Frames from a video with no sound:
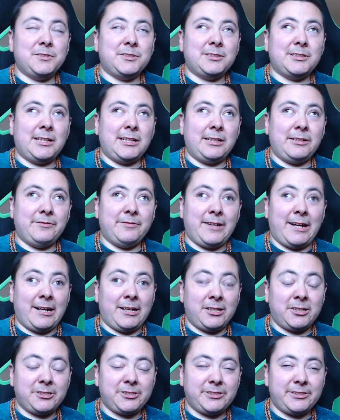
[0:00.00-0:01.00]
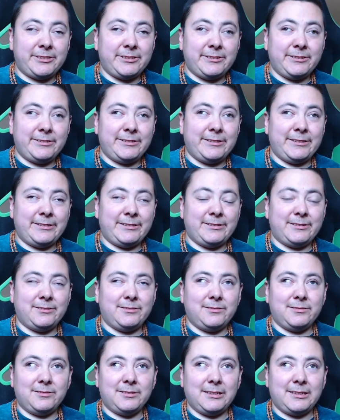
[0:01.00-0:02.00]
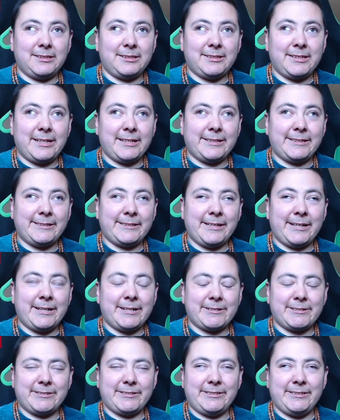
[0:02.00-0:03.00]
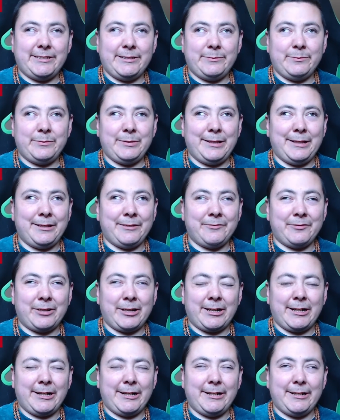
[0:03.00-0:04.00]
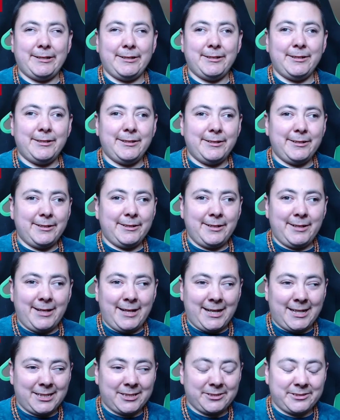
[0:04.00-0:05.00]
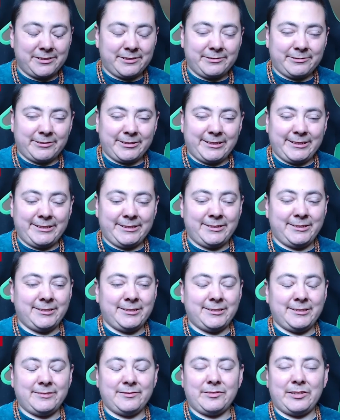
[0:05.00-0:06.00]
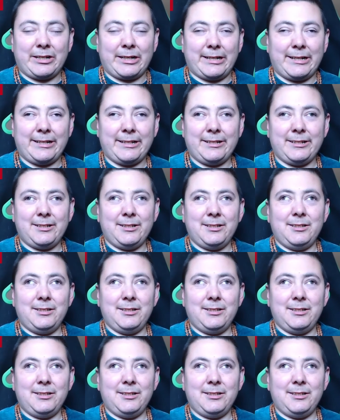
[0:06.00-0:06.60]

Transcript: sign of action and like taking action and being very action oriented, very